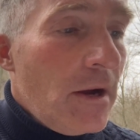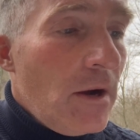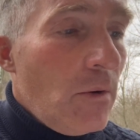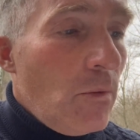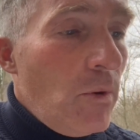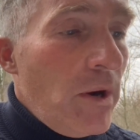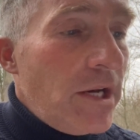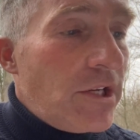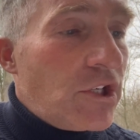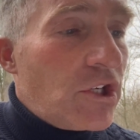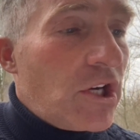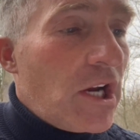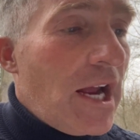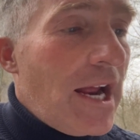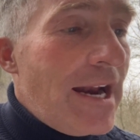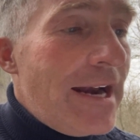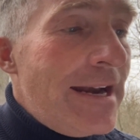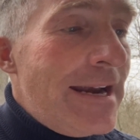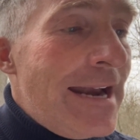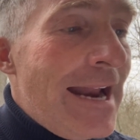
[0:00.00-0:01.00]
Which
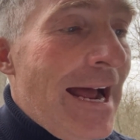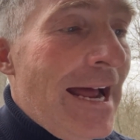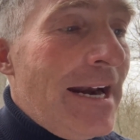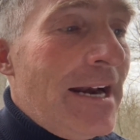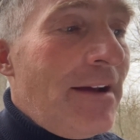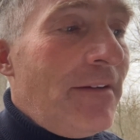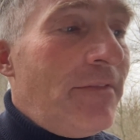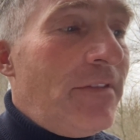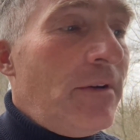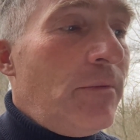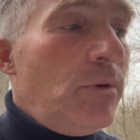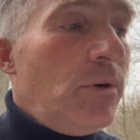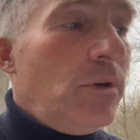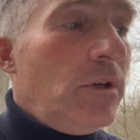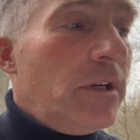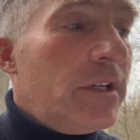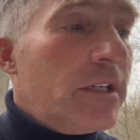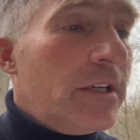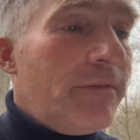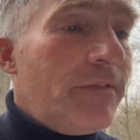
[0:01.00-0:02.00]
none of the
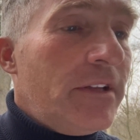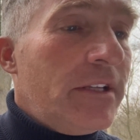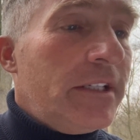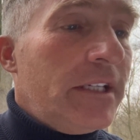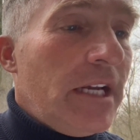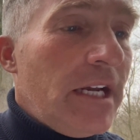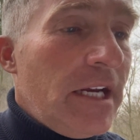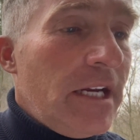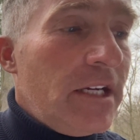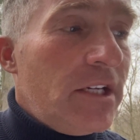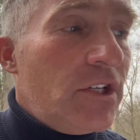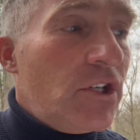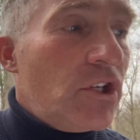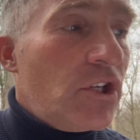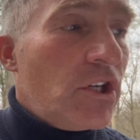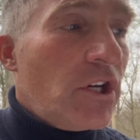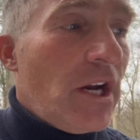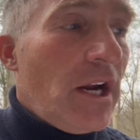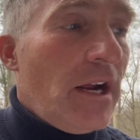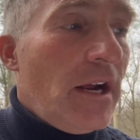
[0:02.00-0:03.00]
rulers of this
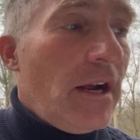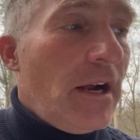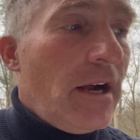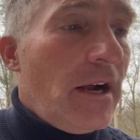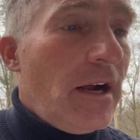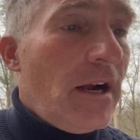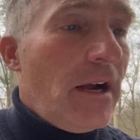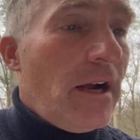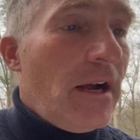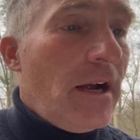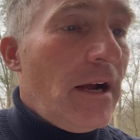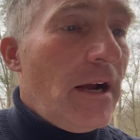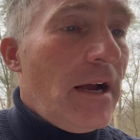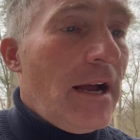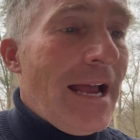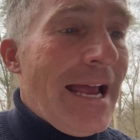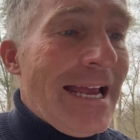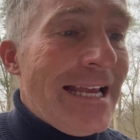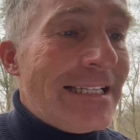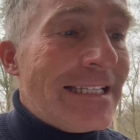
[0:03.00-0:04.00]
age
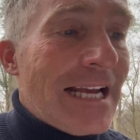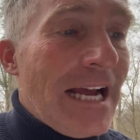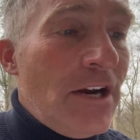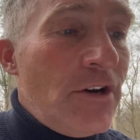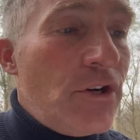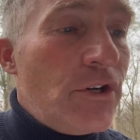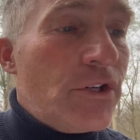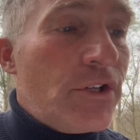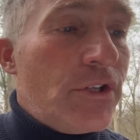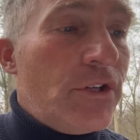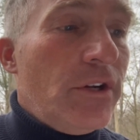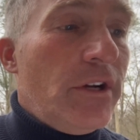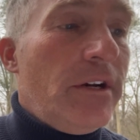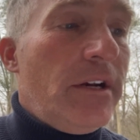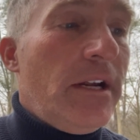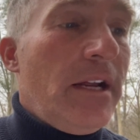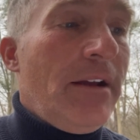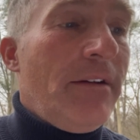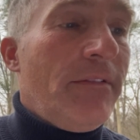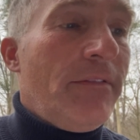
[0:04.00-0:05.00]
has
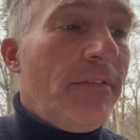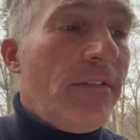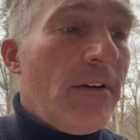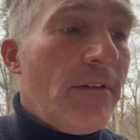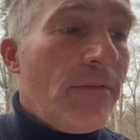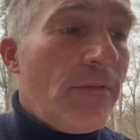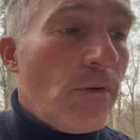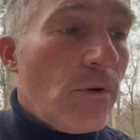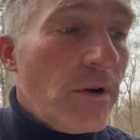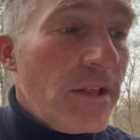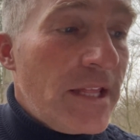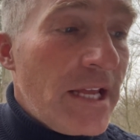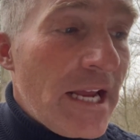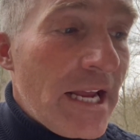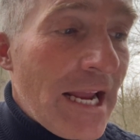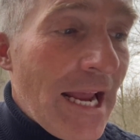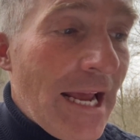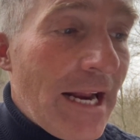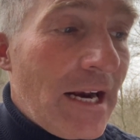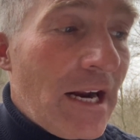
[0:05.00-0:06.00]
understood, if for
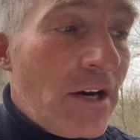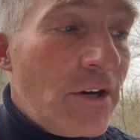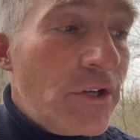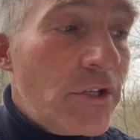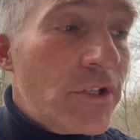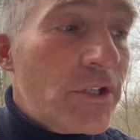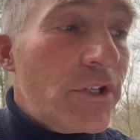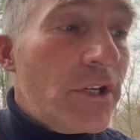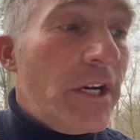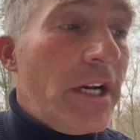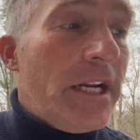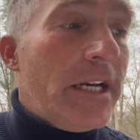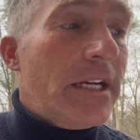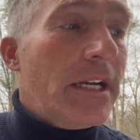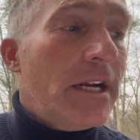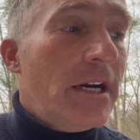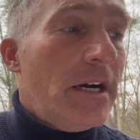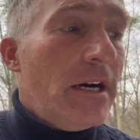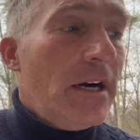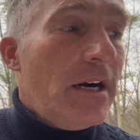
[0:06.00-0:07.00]
they had understood it,
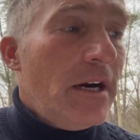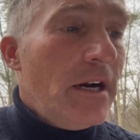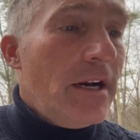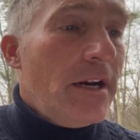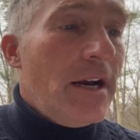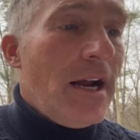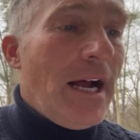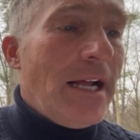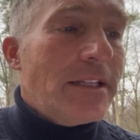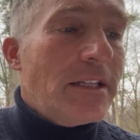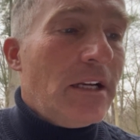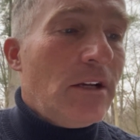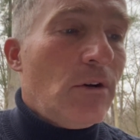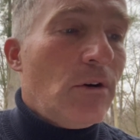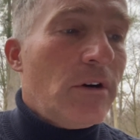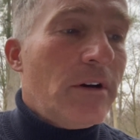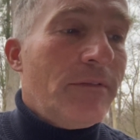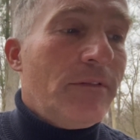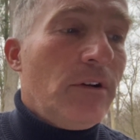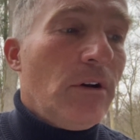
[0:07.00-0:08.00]
not the
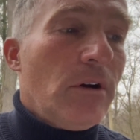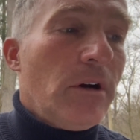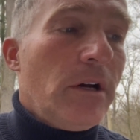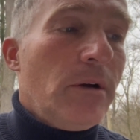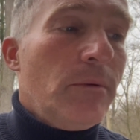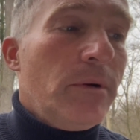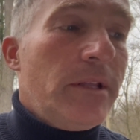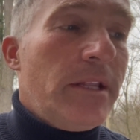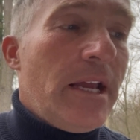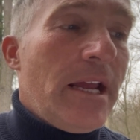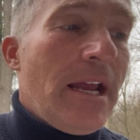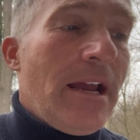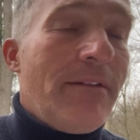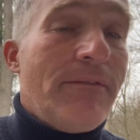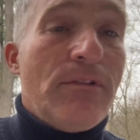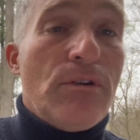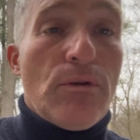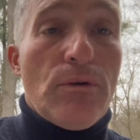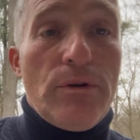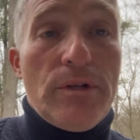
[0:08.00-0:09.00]
Lord of glory would they
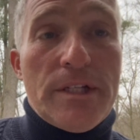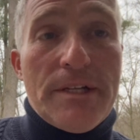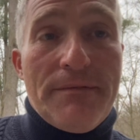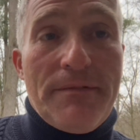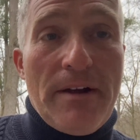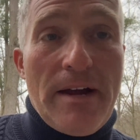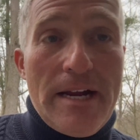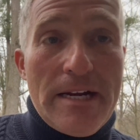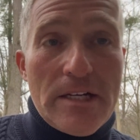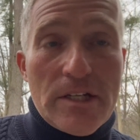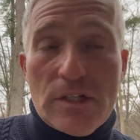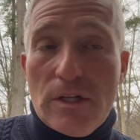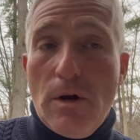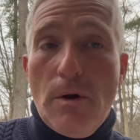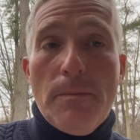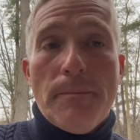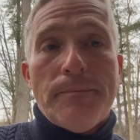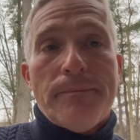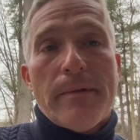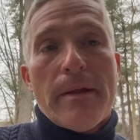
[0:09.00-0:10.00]
have crucified.
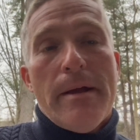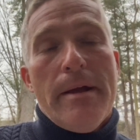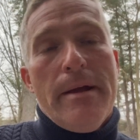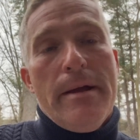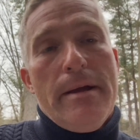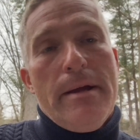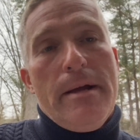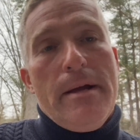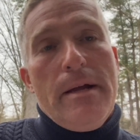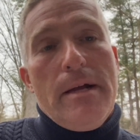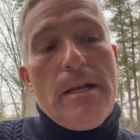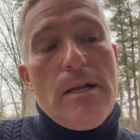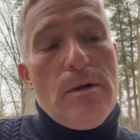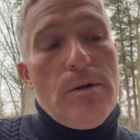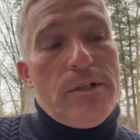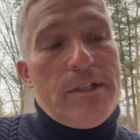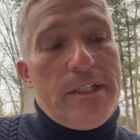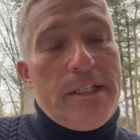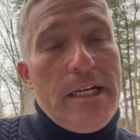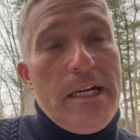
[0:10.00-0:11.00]
So
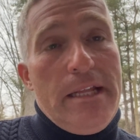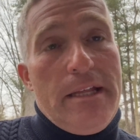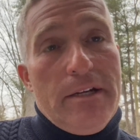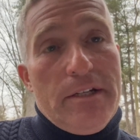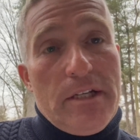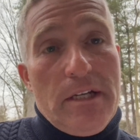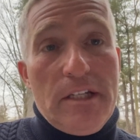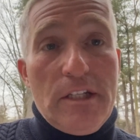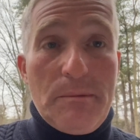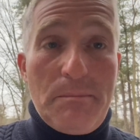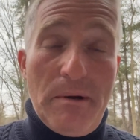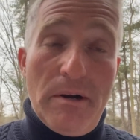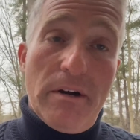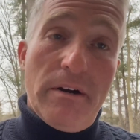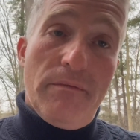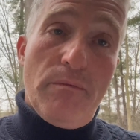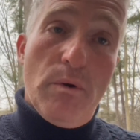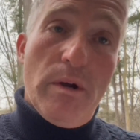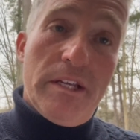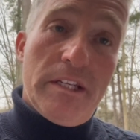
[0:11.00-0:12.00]
you see there's a
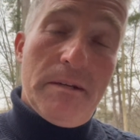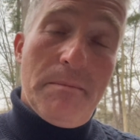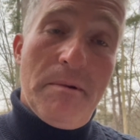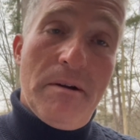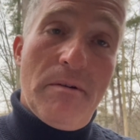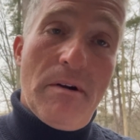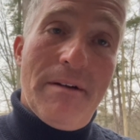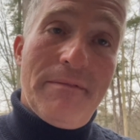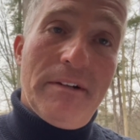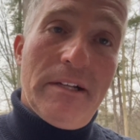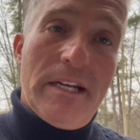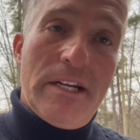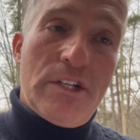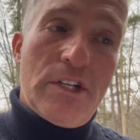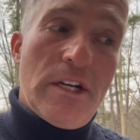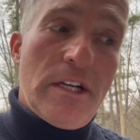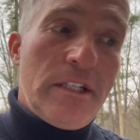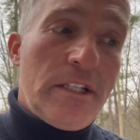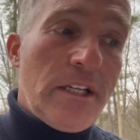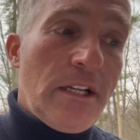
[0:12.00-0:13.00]
spirit of wisdom in
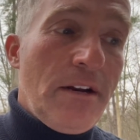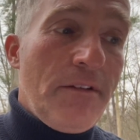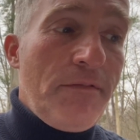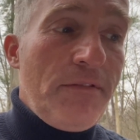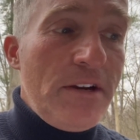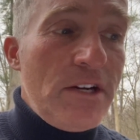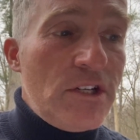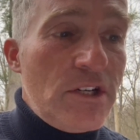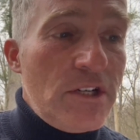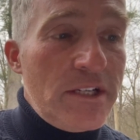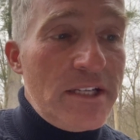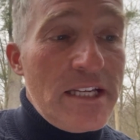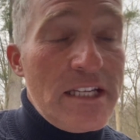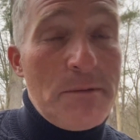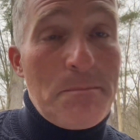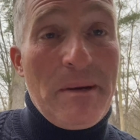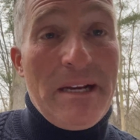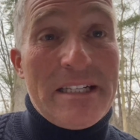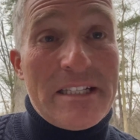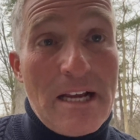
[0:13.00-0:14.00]
revelations and Ephesians. This
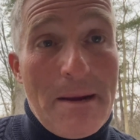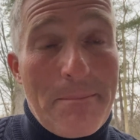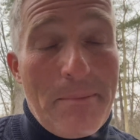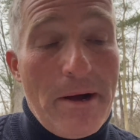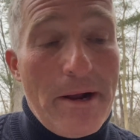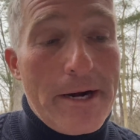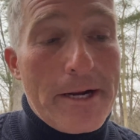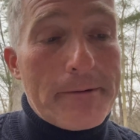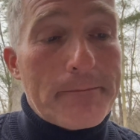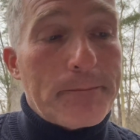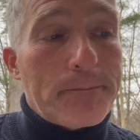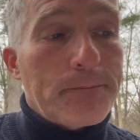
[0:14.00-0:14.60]
picks up on it.